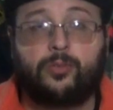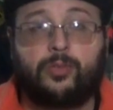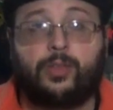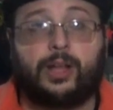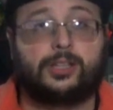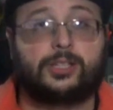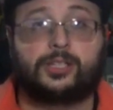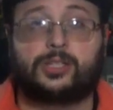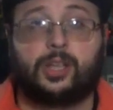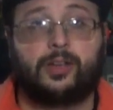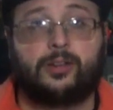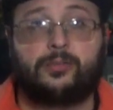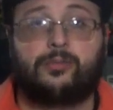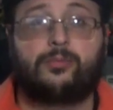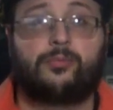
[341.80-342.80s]
that's just
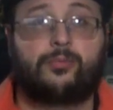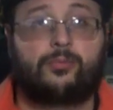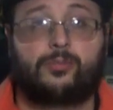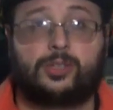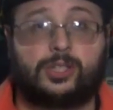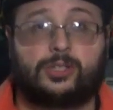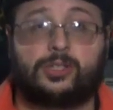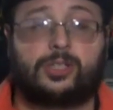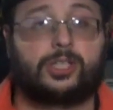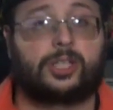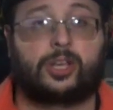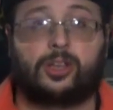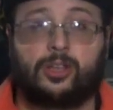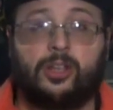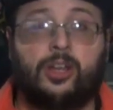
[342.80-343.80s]

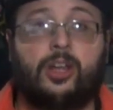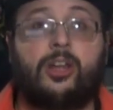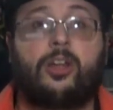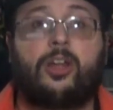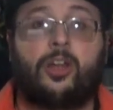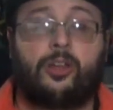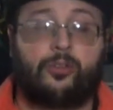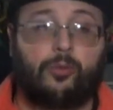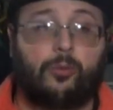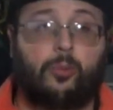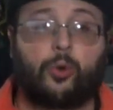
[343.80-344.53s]
a